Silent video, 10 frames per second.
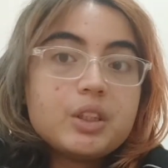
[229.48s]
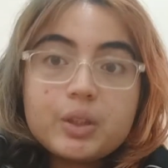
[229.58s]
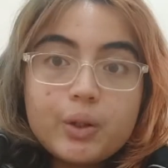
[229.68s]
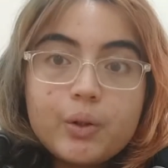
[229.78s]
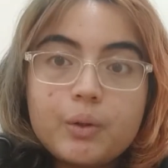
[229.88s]

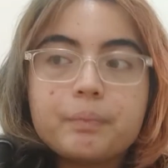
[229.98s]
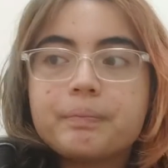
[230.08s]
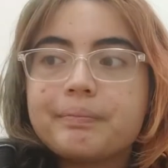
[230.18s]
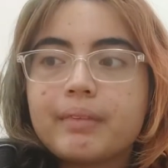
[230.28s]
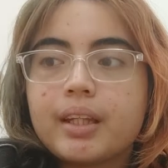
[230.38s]
So
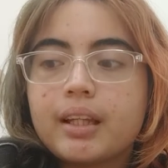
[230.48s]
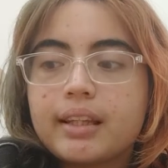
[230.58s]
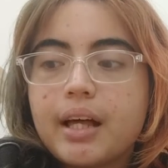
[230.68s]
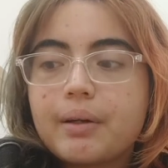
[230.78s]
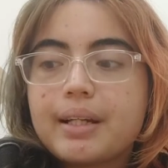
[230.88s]

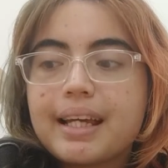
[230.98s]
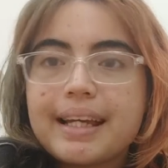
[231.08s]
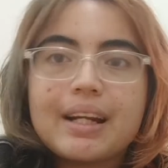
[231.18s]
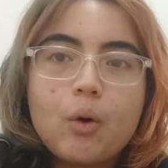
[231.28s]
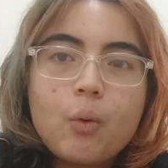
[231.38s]
that really
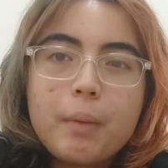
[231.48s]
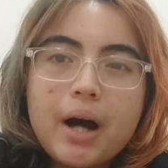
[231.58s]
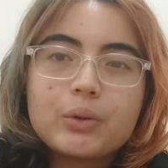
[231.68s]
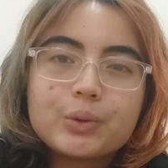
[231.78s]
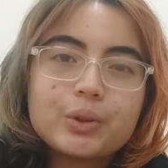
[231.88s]
hit home
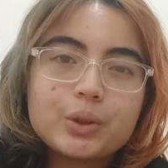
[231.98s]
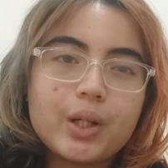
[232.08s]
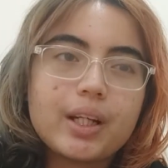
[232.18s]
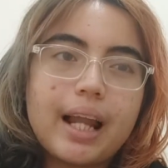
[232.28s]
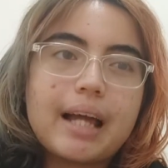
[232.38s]
how
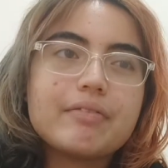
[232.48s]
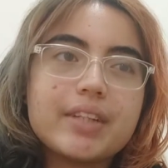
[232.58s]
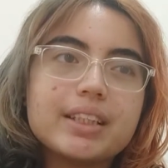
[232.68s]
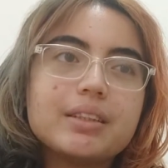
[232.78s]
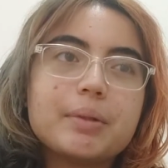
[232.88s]
short life
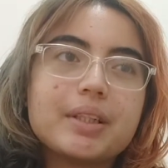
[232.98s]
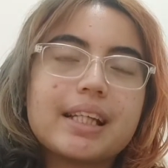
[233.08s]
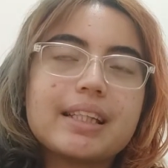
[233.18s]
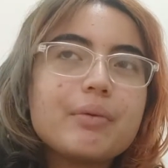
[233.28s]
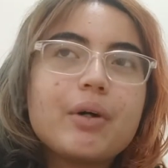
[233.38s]
is, because
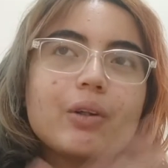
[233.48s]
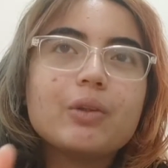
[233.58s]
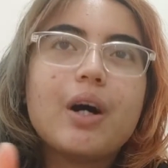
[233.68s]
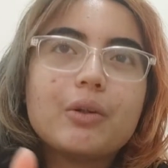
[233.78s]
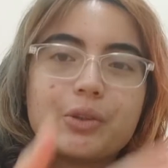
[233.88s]
I think we all
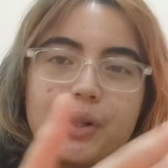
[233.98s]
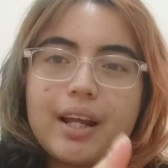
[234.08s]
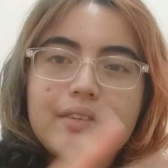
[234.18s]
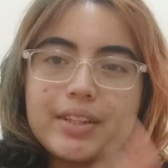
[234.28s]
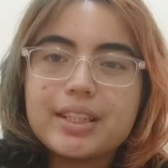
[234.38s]
know how short
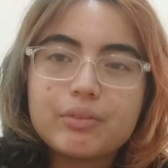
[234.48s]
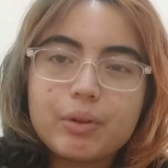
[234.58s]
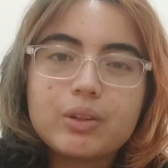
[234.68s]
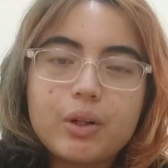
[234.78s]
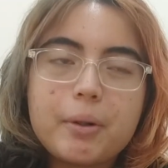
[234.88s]
life is. We
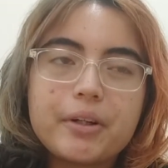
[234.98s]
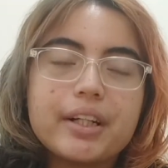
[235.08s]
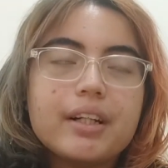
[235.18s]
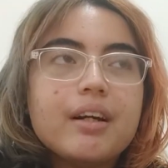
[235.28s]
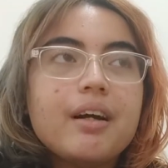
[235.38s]
all talk about
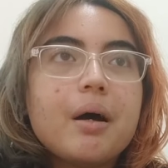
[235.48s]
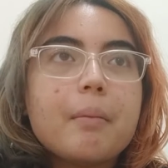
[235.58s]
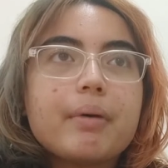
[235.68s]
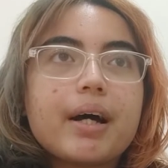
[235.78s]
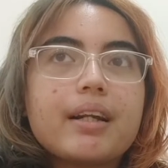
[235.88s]
it.
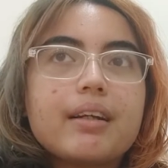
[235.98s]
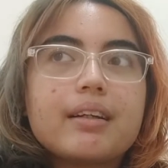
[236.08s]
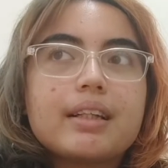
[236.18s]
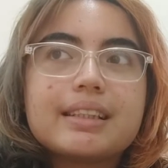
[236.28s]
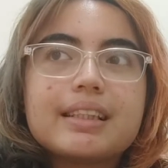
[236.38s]
But
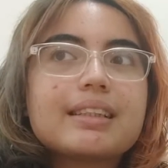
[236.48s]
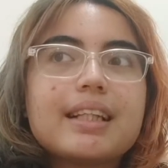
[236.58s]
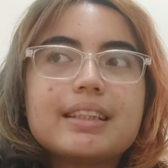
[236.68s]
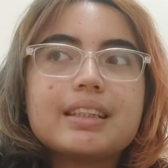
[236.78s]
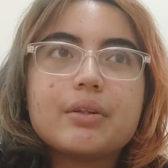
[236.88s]
it's things
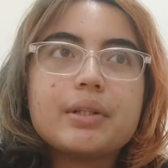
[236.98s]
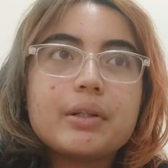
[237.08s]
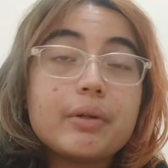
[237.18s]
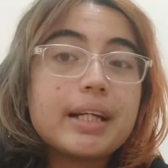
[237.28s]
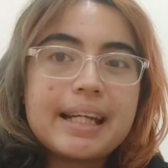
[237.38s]
like this that
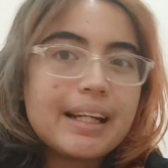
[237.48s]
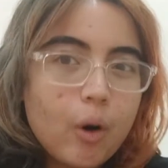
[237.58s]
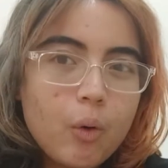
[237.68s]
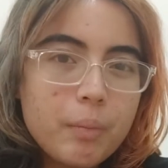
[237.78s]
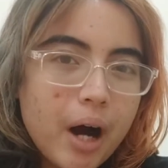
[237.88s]
really hit
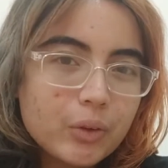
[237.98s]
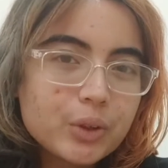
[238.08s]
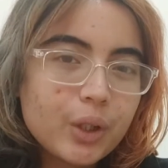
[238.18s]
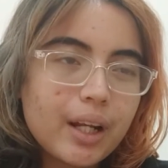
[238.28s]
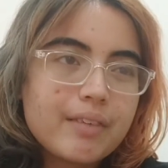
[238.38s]
home how
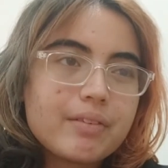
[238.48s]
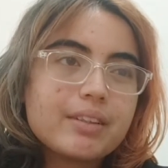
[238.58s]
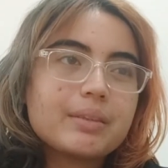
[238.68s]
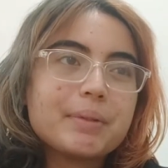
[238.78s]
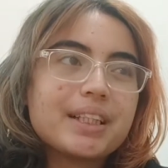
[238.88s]
short life
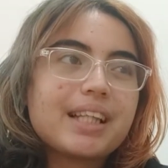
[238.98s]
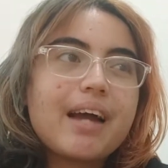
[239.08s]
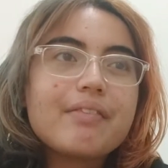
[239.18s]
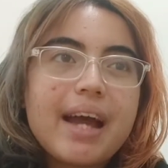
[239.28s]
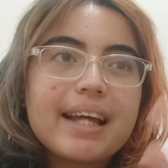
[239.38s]
is, because
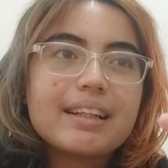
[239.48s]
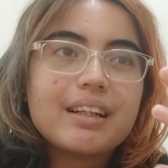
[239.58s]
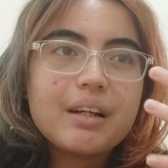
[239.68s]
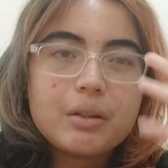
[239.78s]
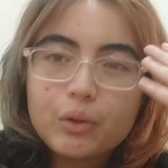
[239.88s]
I've had
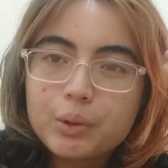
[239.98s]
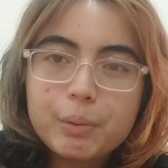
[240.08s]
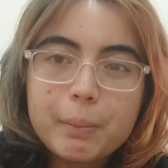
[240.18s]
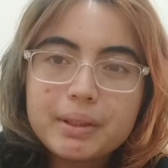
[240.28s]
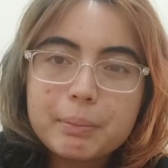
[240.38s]
those
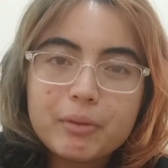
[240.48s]
moments